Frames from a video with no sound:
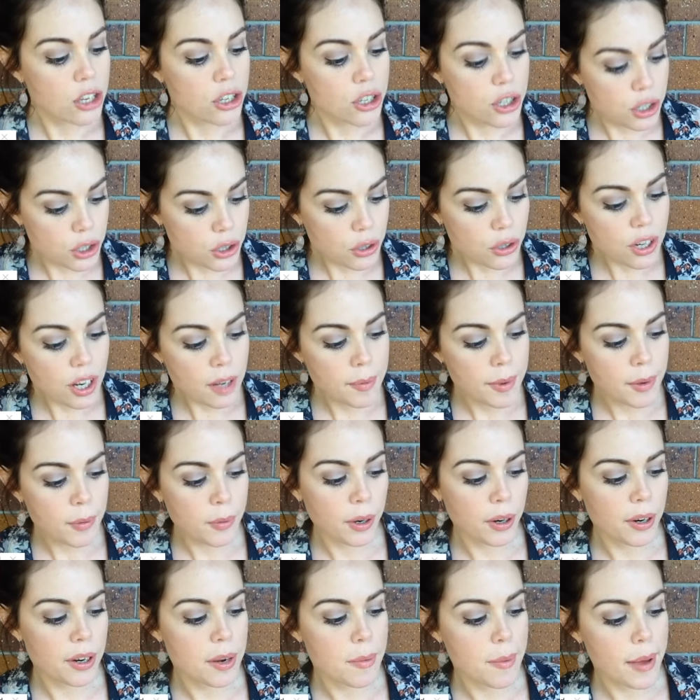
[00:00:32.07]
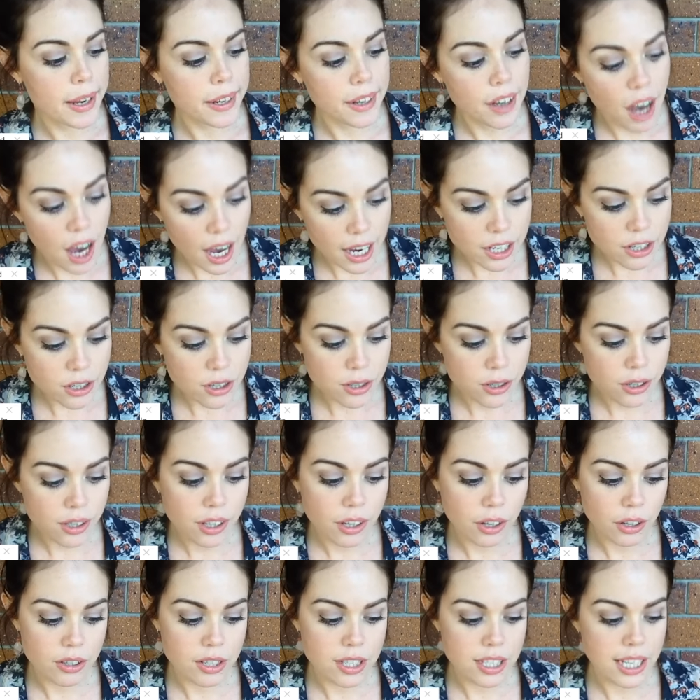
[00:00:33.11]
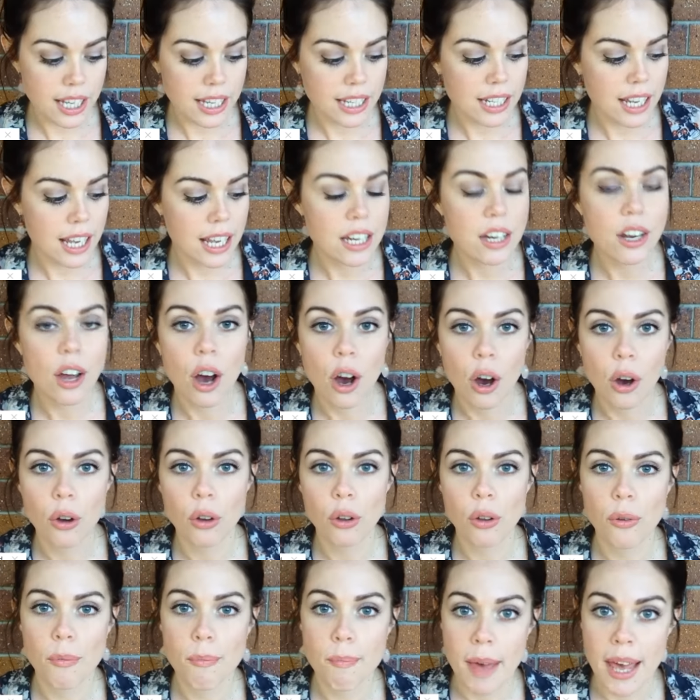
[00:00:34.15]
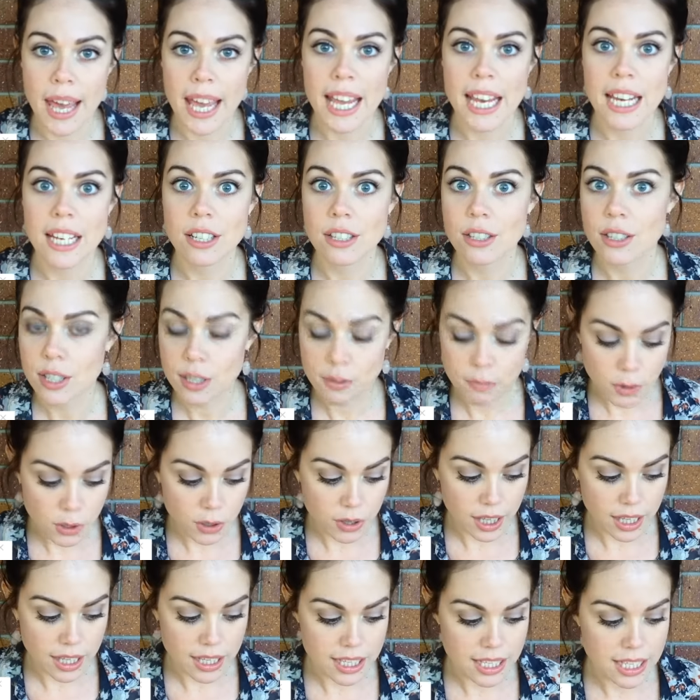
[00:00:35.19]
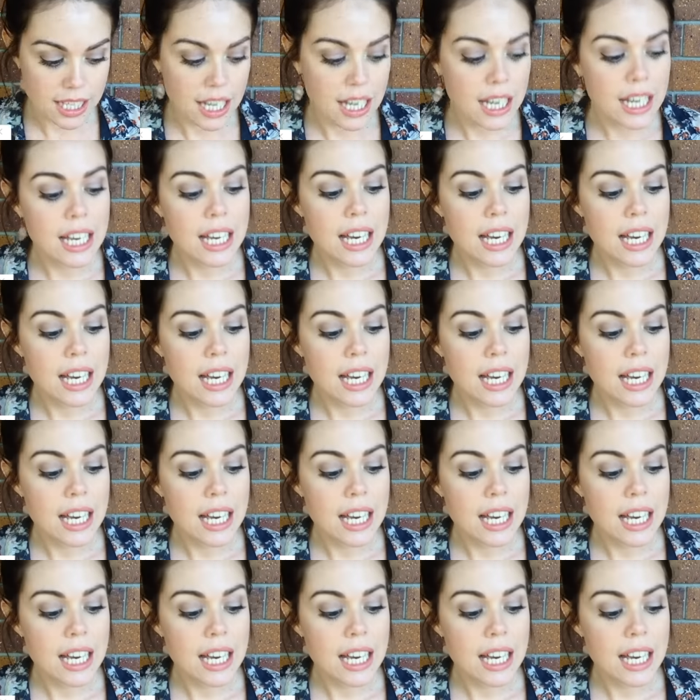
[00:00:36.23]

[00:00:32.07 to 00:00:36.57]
should I be worried about high sugar content in homemade smoothies?